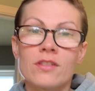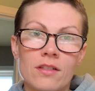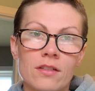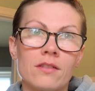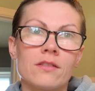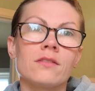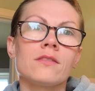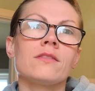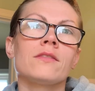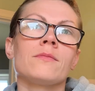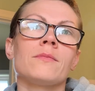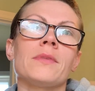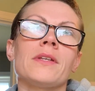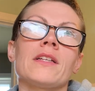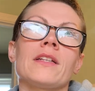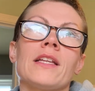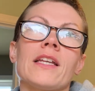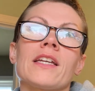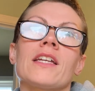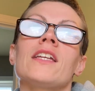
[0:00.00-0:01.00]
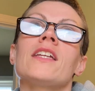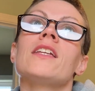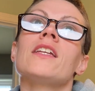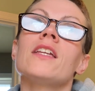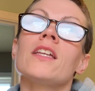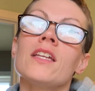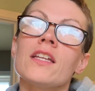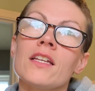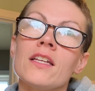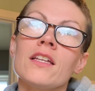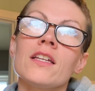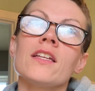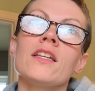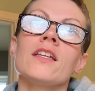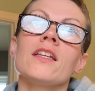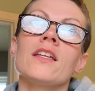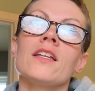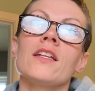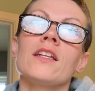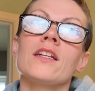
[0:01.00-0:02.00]
still being
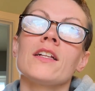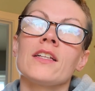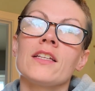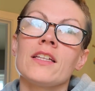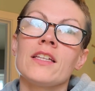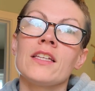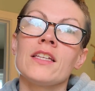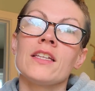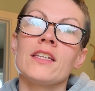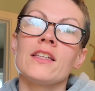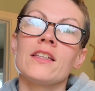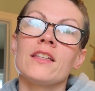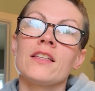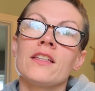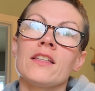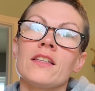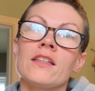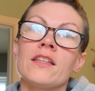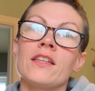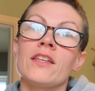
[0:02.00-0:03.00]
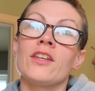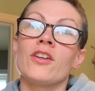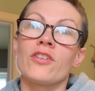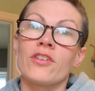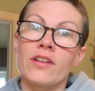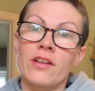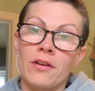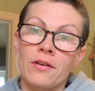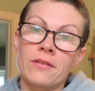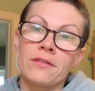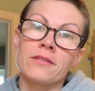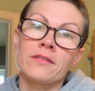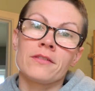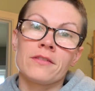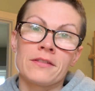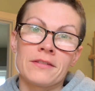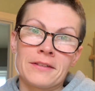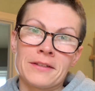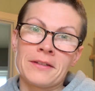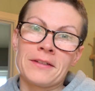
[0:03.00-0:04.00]
like, here you go.
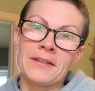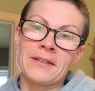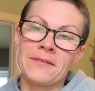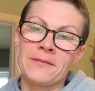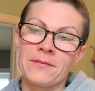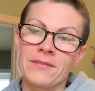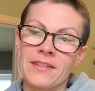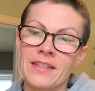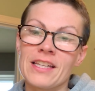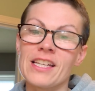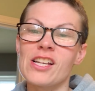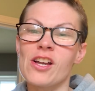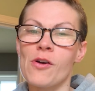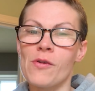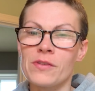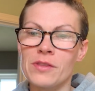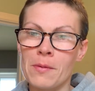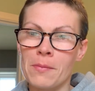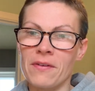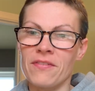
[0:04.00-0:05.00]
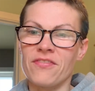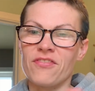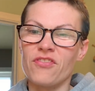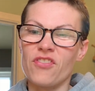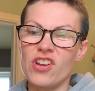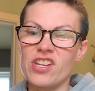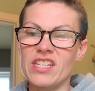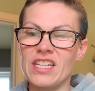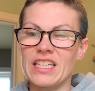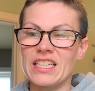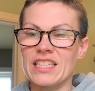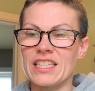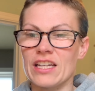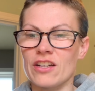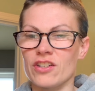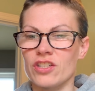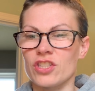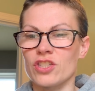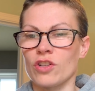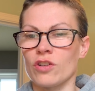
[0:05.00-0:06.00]
You can go on the Befriending
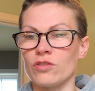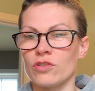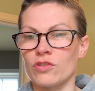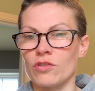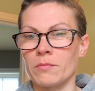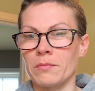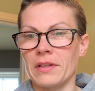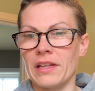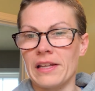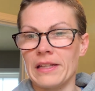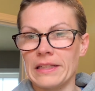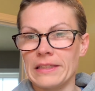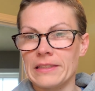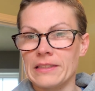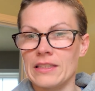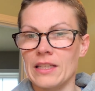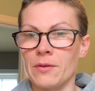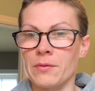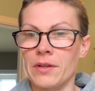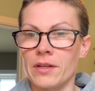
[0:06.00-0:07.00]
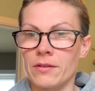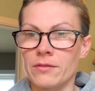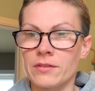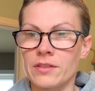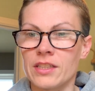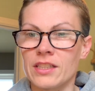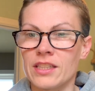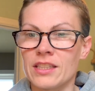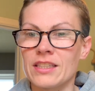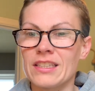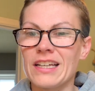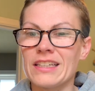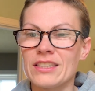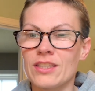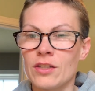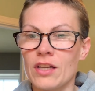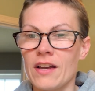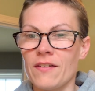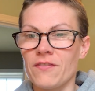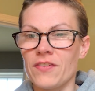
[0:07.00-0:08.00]
Sarah Sjöström playlist. There we go.
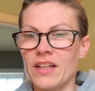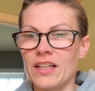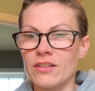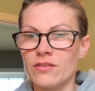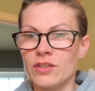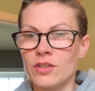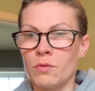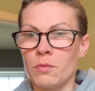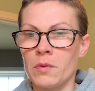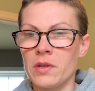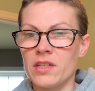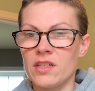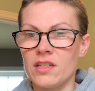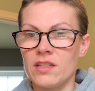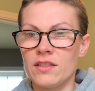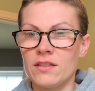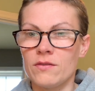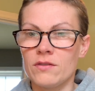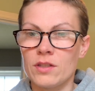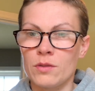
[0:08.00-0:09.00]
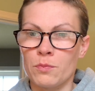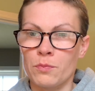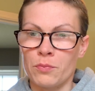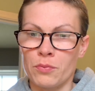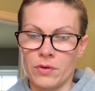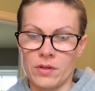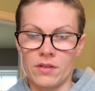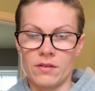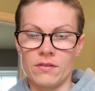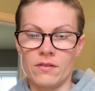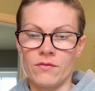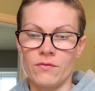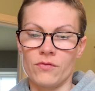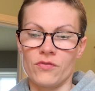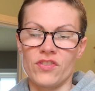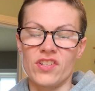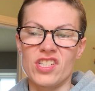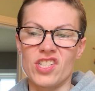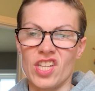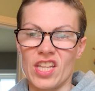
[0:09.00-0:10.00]
It's a fellow Swede sprint,
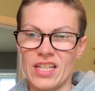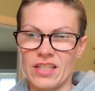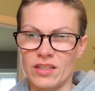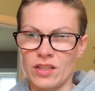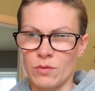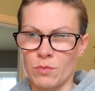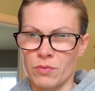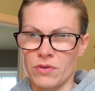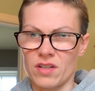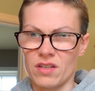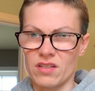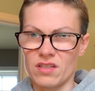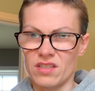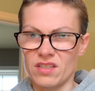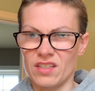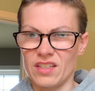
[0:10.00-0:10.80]
freestyle sprinter.